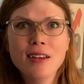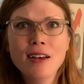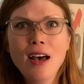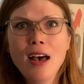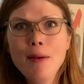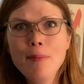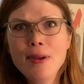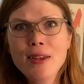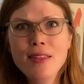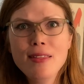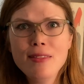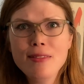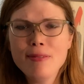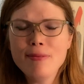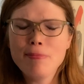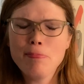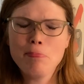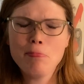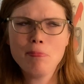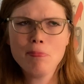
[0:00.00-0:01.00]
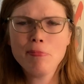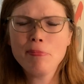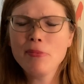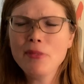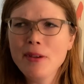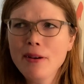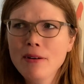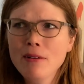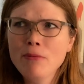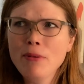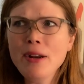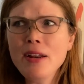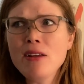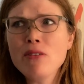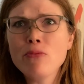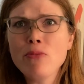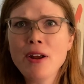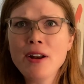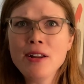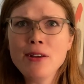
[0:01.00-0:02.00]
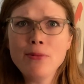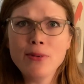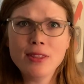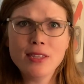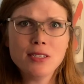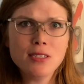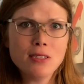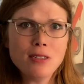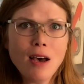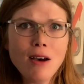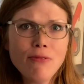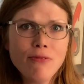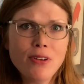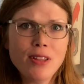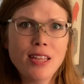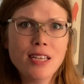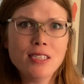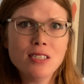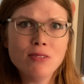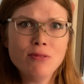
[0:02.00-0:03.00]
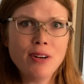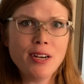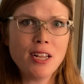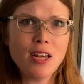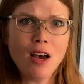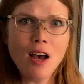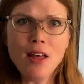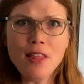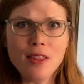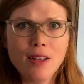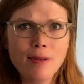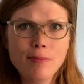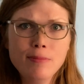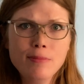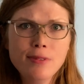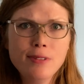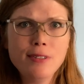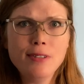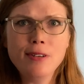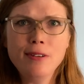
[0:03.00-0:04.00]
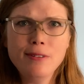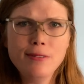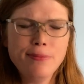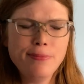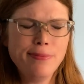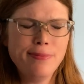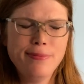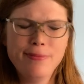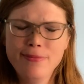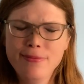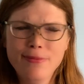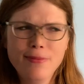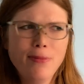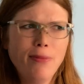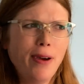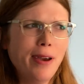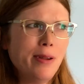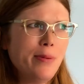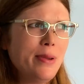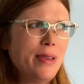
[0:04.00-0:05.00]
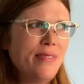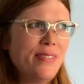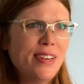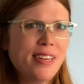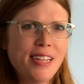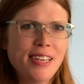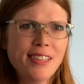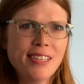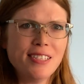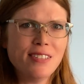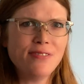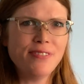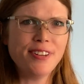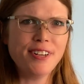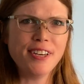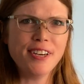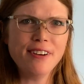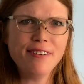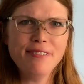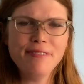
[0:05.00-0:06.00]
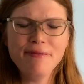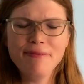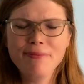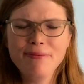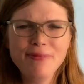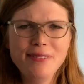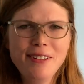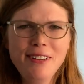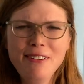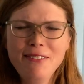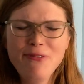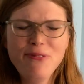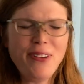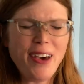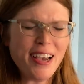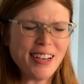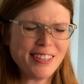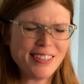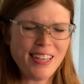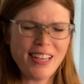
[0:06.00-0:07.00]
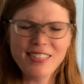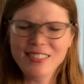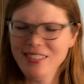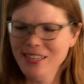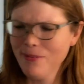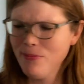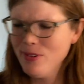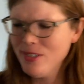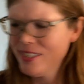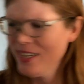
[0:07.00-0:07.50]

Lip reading: I mean, they're already running with the software that's already on them, so why do we even need this video? In fact, that's it, we're